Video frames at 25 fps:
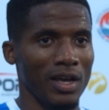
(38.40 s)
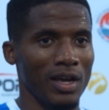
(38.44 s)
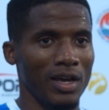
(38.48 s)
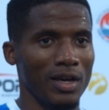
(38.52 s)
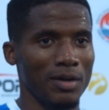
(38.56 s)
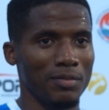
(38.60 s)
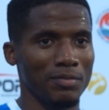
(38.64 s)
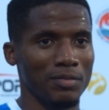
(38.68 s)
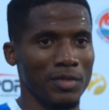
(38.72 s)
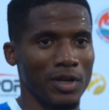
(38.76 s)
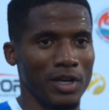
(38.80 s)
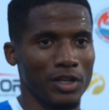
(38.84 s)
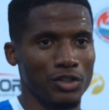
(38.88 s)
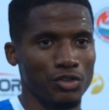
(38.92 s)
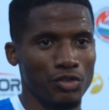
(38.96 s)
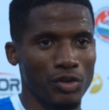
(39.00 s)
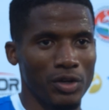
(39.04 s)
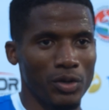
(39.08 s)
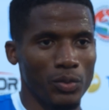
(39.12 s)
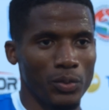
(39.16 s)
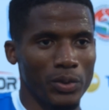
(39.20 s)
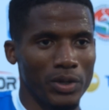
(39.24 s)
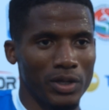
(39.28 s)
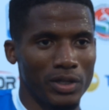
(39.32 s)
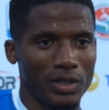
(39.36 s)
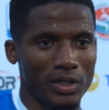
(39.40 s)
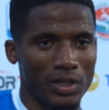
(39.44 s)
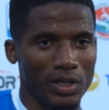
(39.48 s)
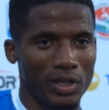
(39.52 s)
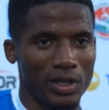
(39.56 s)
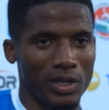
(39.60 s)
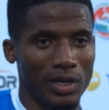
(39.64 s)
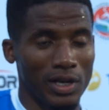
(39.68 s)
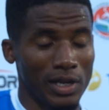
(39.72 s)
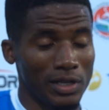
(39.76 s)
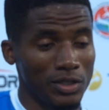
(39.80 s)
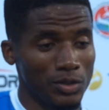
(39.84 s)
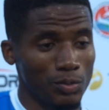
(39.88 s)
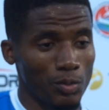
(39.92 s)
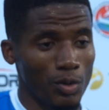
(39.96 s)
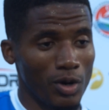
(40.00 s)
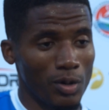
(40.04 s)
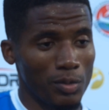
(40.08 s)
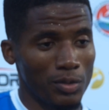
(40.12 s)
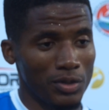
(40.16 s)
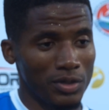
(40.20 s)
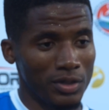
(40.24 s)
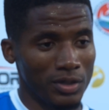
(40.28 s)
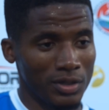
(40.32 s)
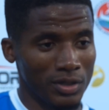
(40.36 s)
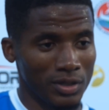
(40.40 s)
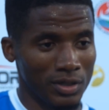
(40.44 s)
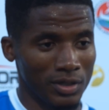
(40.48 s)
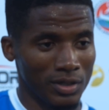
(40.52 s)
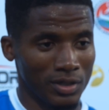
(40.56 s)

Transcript: I train with Lance Brahman.